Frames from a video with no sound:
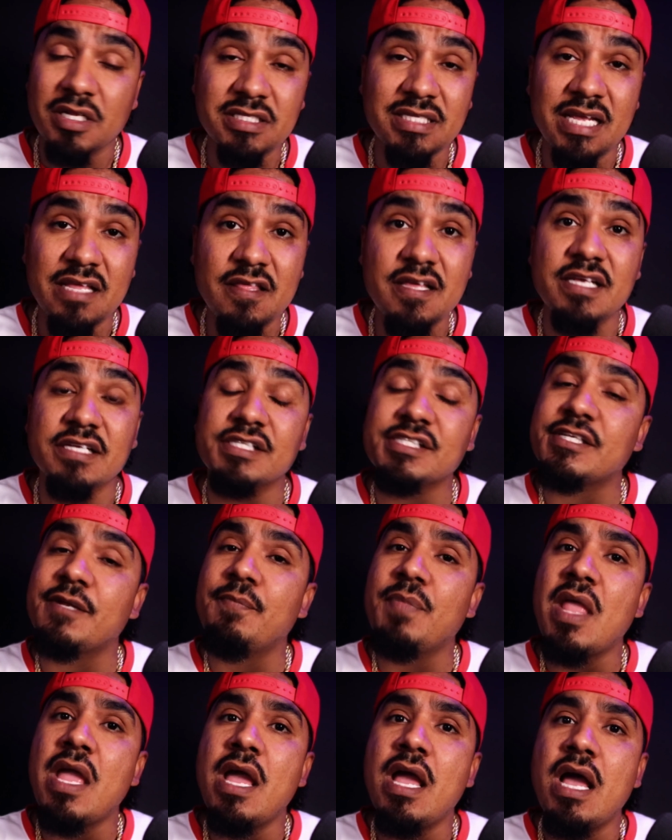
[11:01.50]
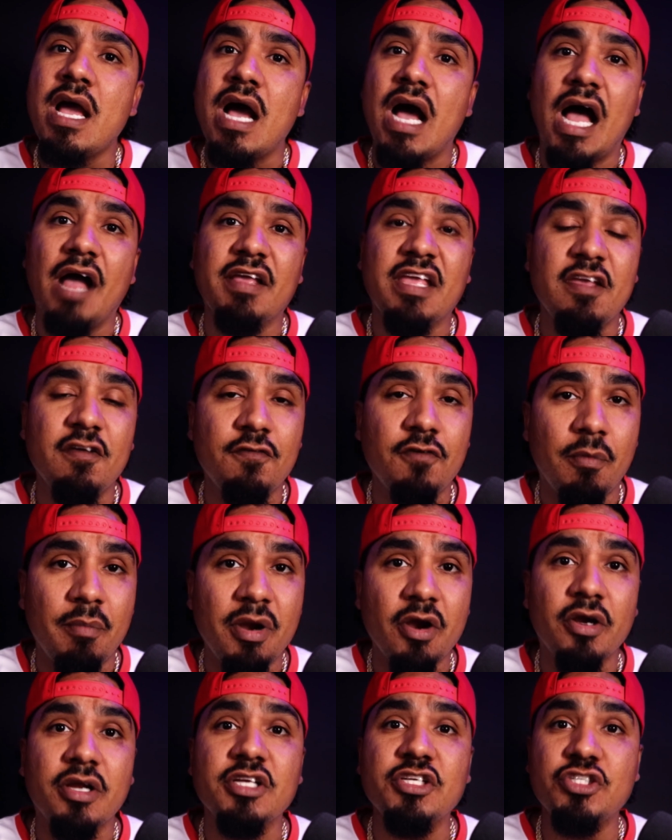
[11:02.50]
say this. I give
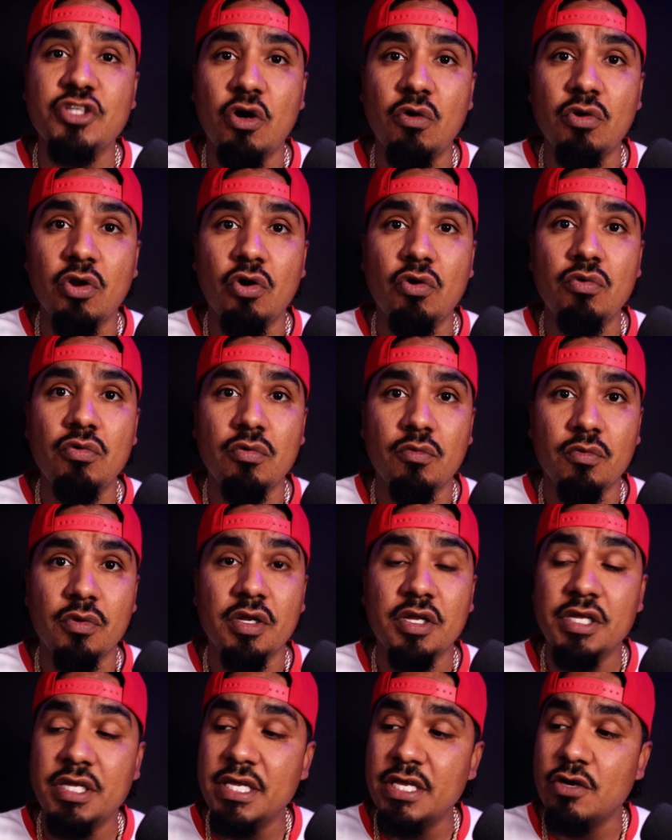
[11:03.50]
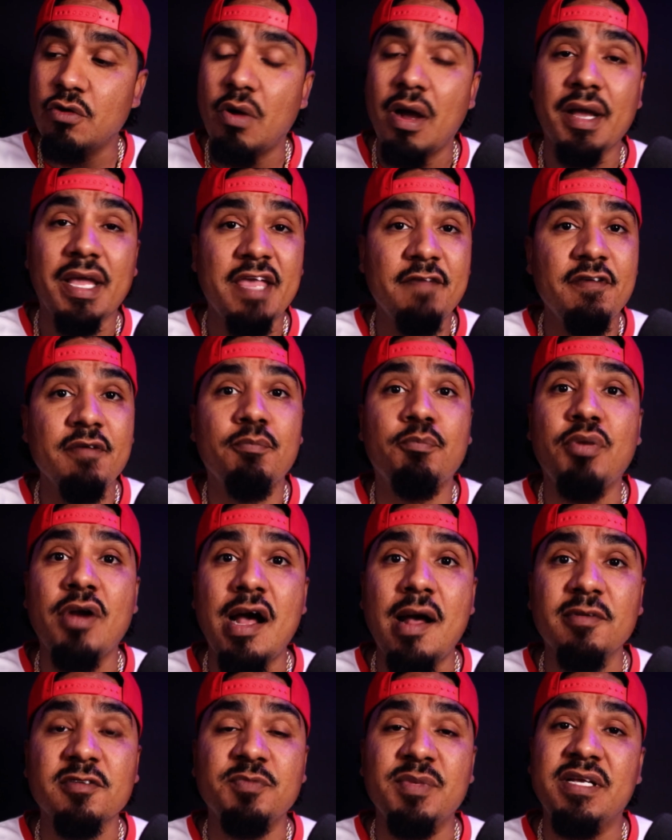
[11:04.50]
American Cholo, Gil, I give him
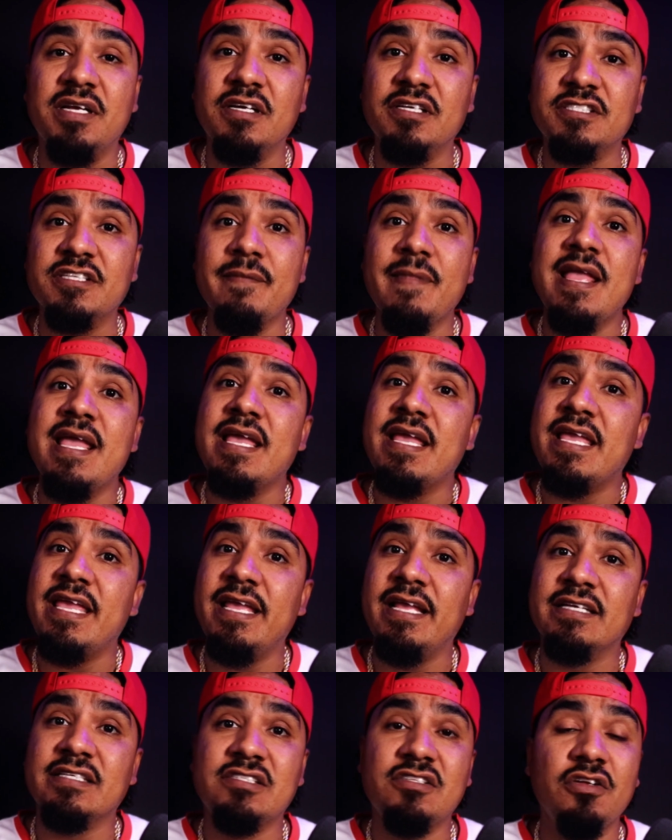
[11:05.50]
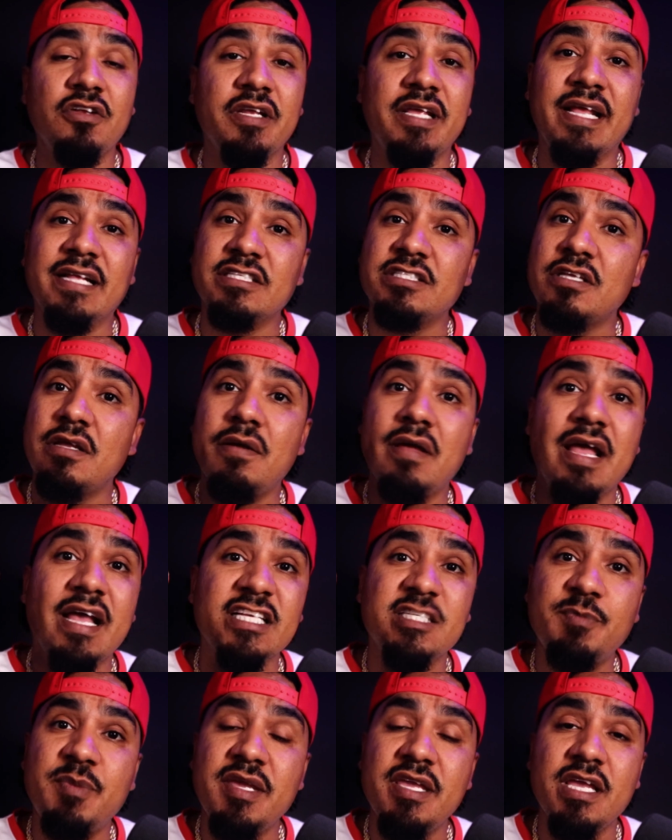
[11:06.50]
props because he has stood against
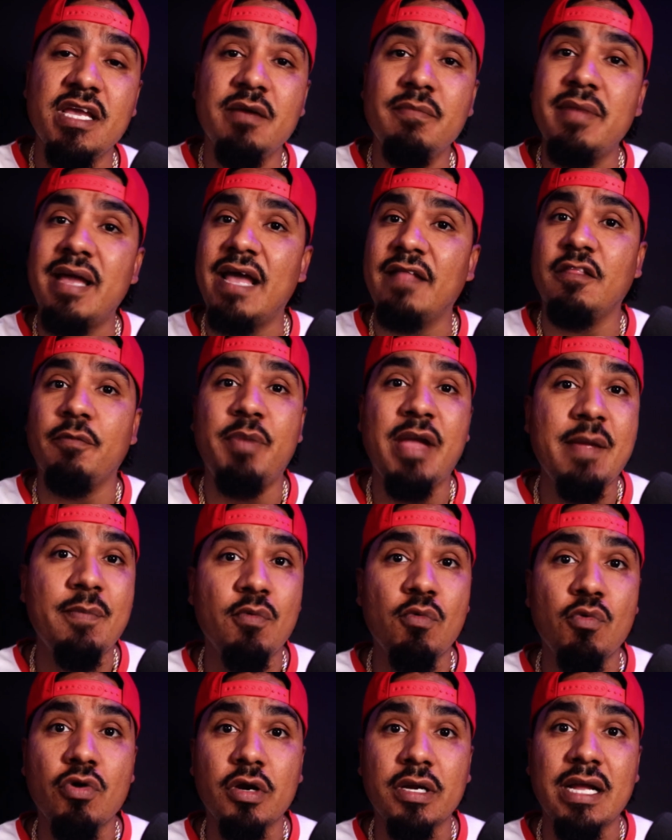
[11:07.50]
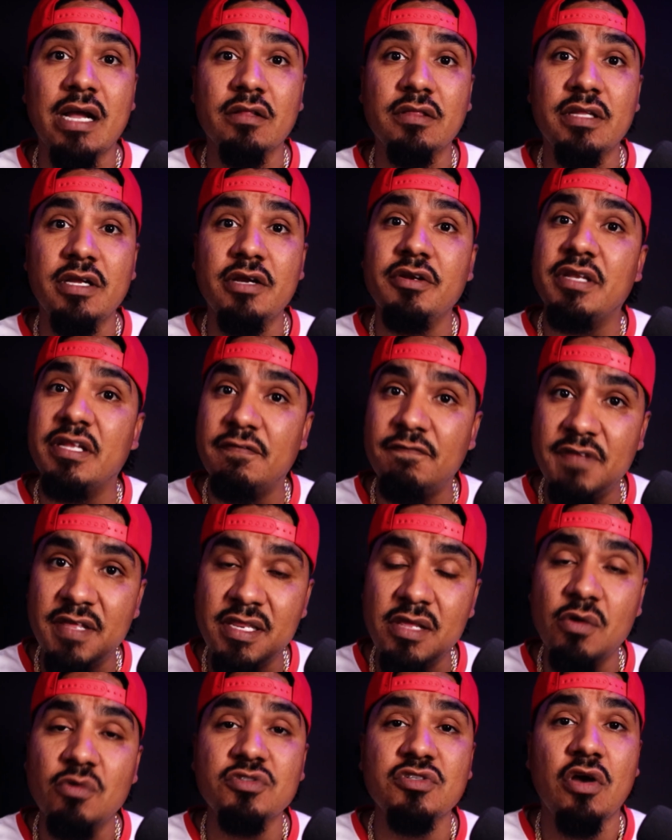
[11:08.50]
SPM, had the paperwork out there, did
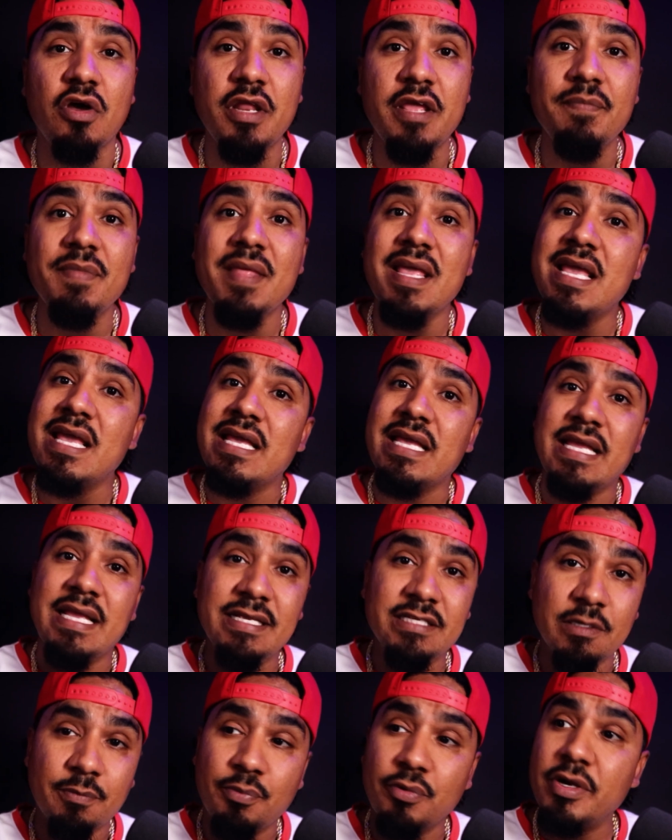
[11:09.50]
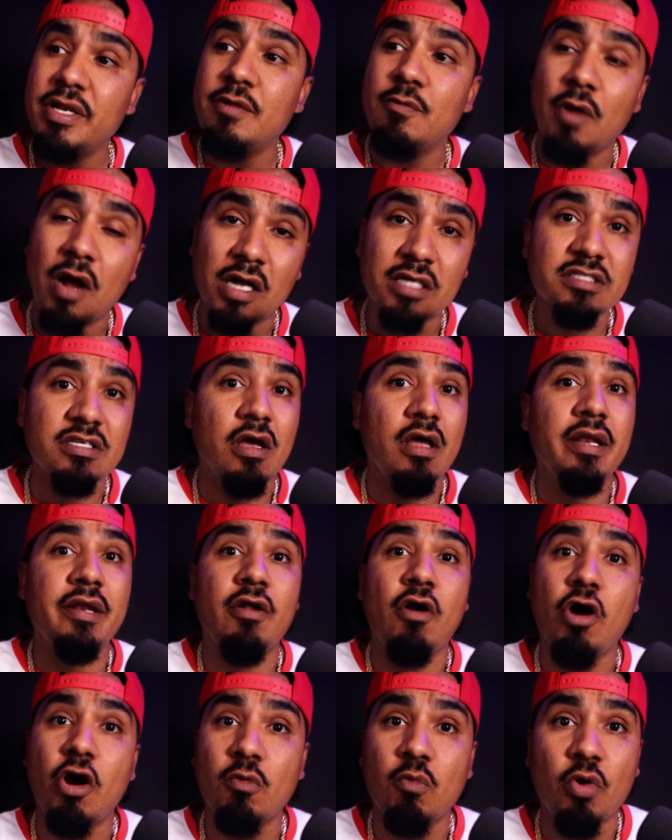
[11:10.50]
videos on it. He's a pretty rock solid,
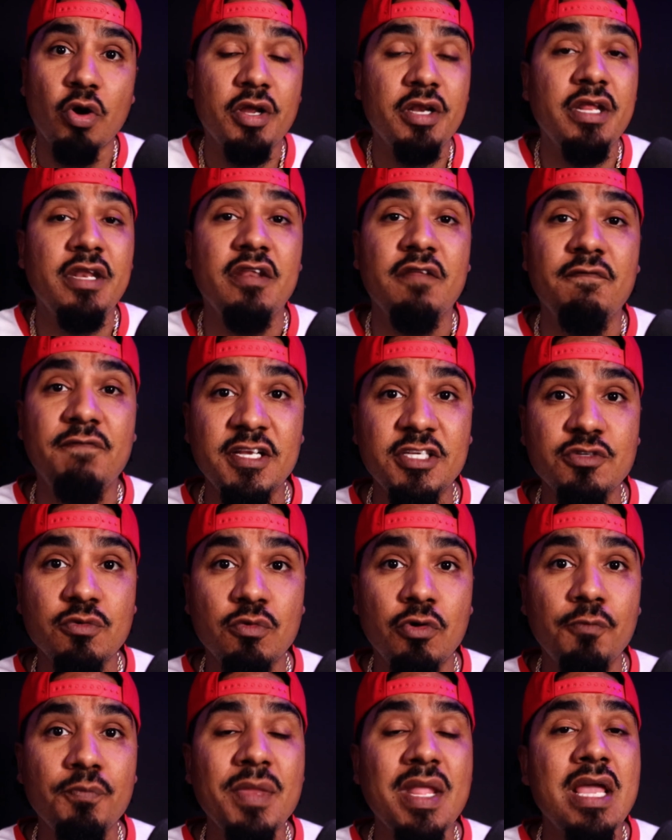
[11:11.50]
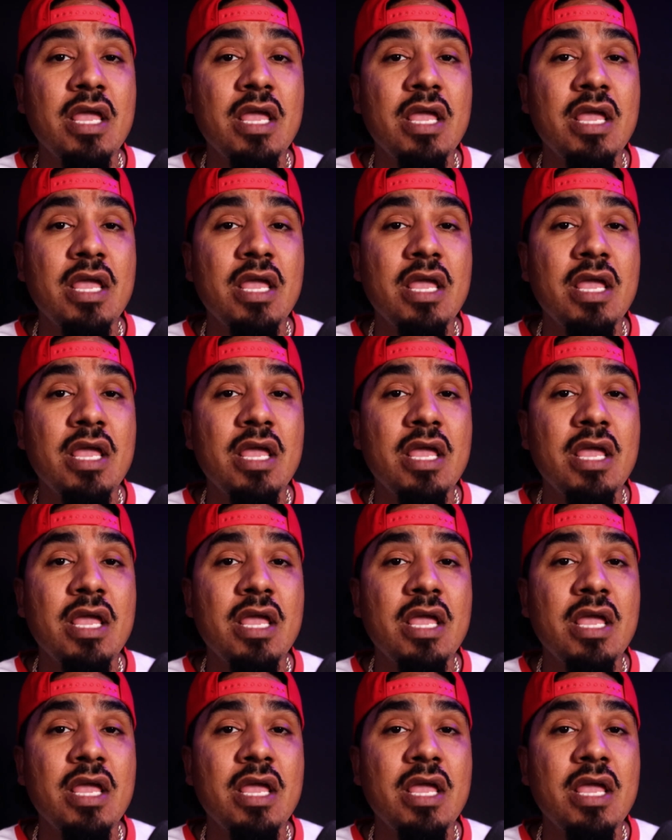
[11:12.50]
hardworking individual.